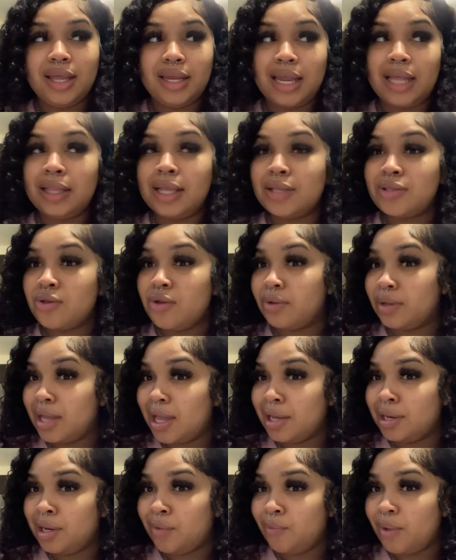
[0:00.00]
Like that song
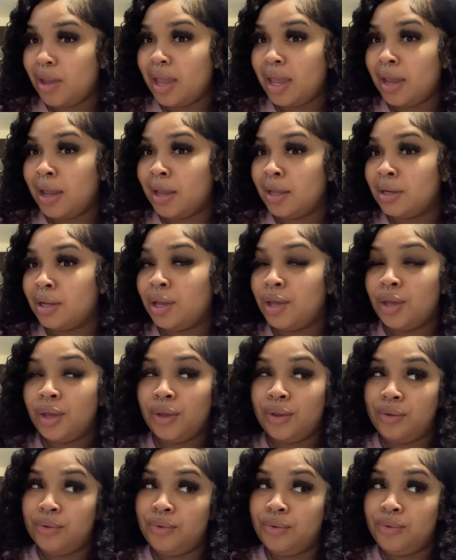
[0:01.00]
Candy Rain.
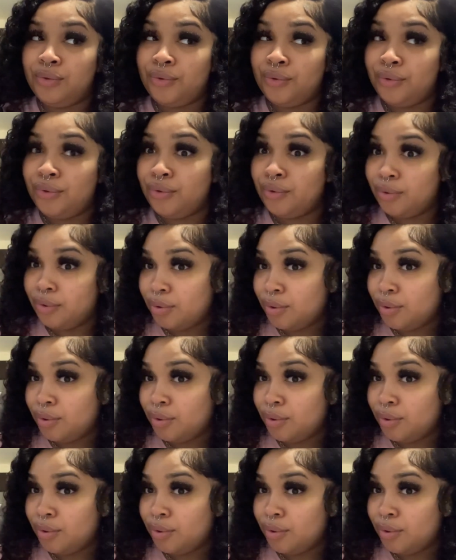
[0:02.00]
Ooh,